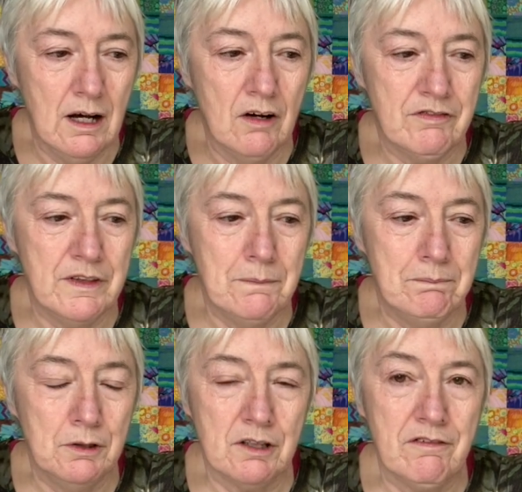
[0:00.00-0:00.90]
of the
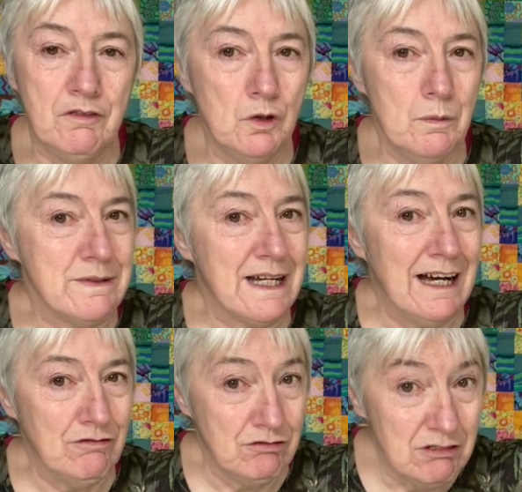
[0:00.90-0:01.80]
book forms that
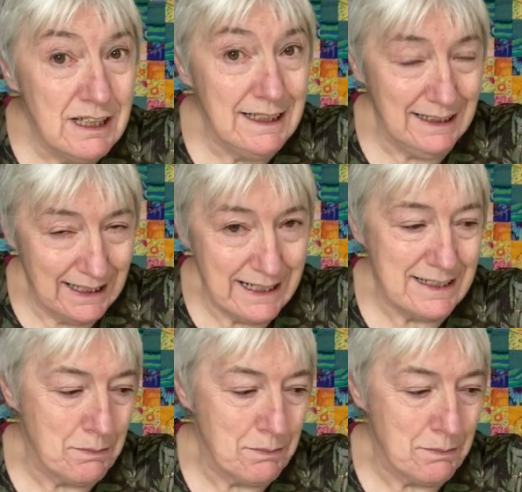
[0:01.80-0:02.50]
I really like